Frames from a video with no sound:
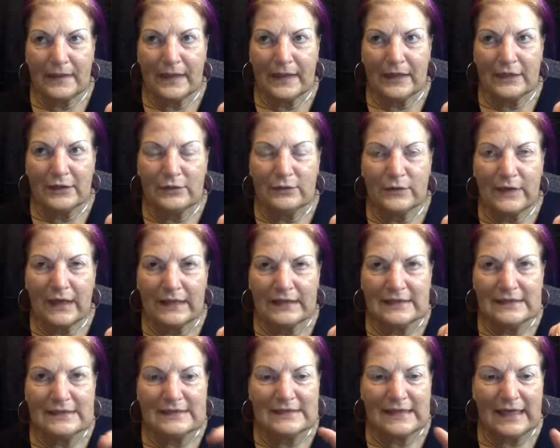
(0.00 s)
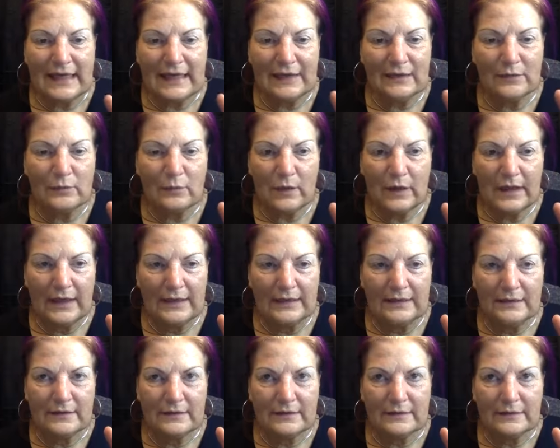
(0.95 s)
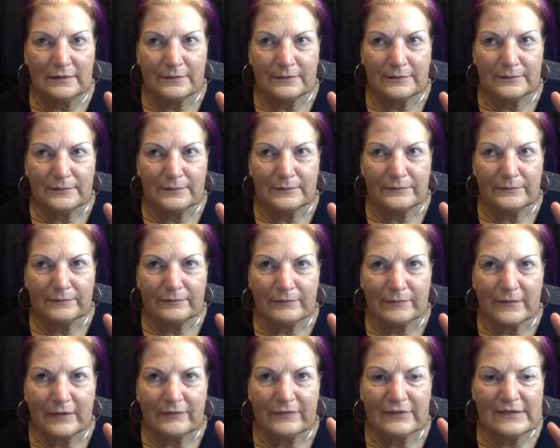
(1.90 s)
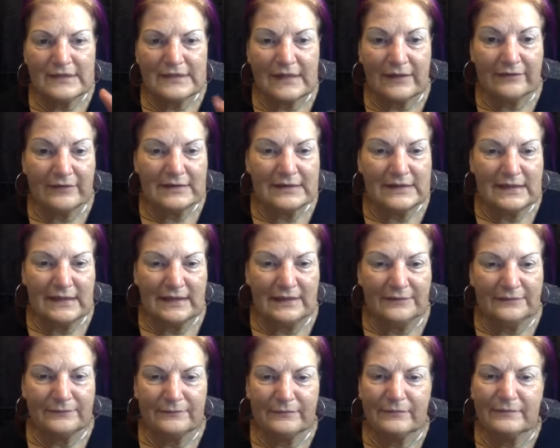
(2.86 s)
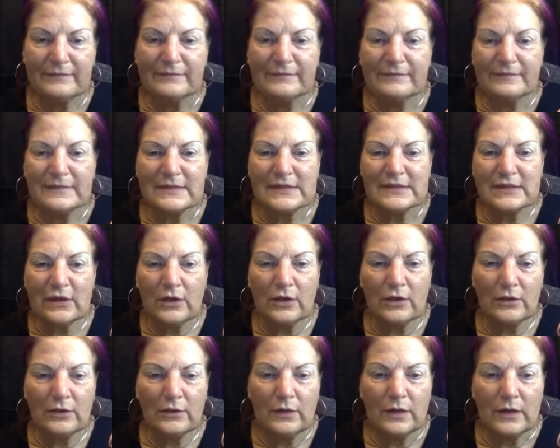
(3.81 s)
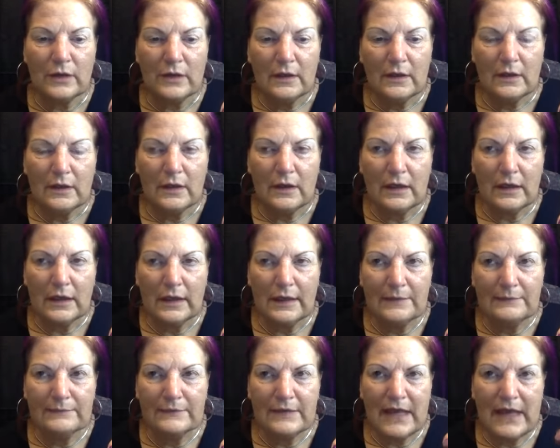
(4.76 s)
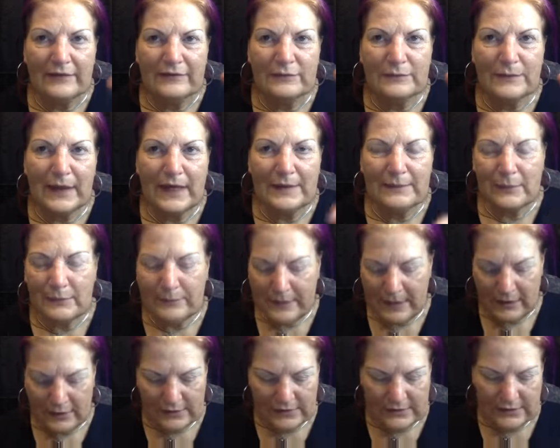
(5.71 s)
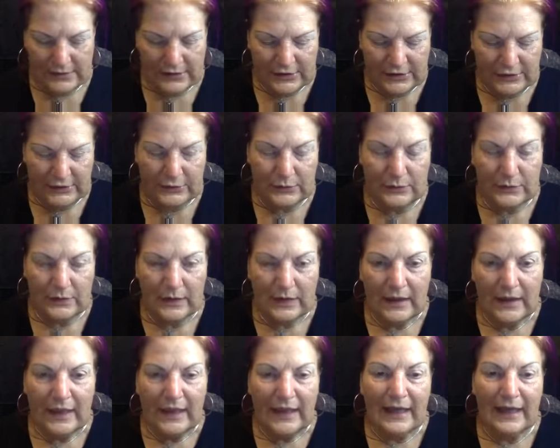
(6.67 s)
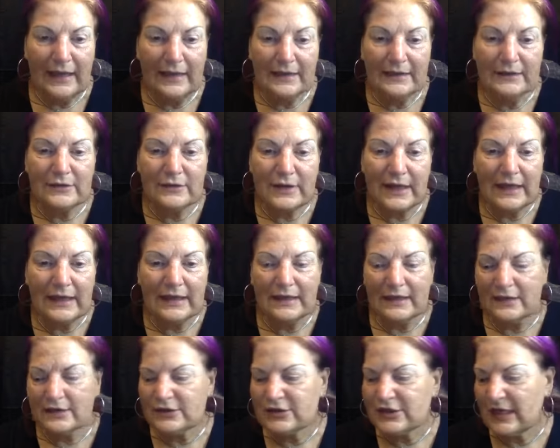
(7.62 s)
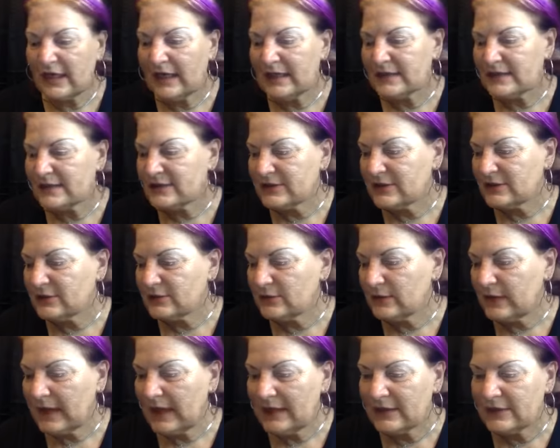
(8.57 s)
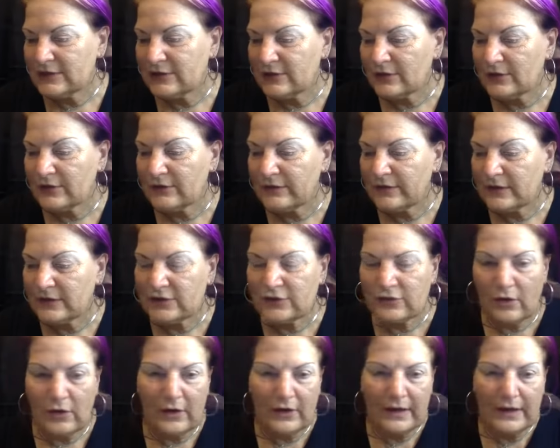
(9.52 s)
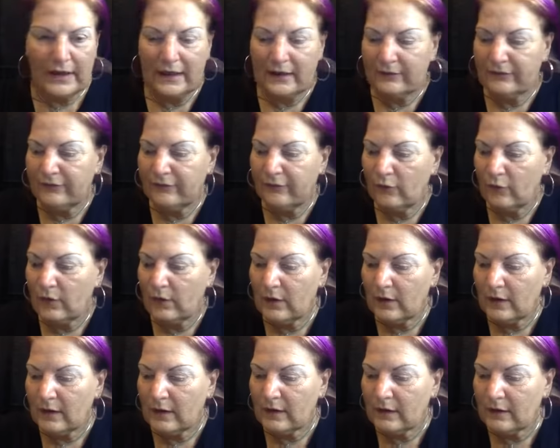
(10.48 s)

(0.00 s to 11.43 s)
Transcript: you get the second one for $17. So you have to buy them in pairs of 2. And you get a chance to enter the drawing for